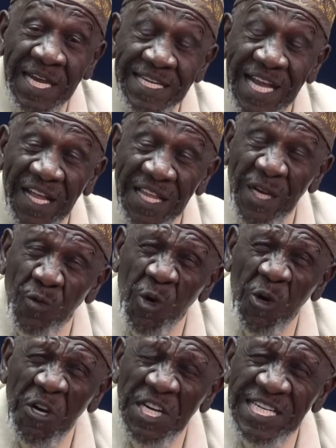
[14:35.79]
Now that
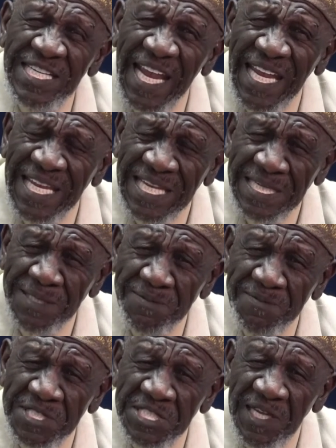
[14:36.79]
word
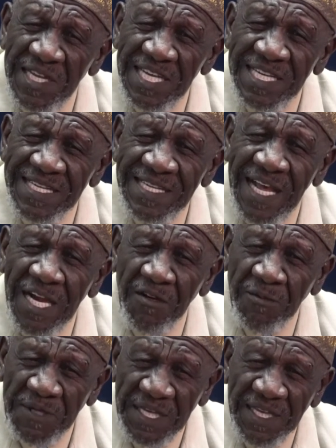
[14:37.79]
names in
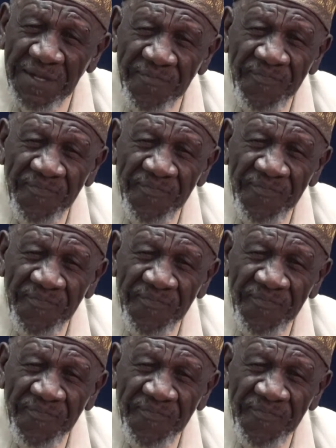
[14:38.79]
Arabic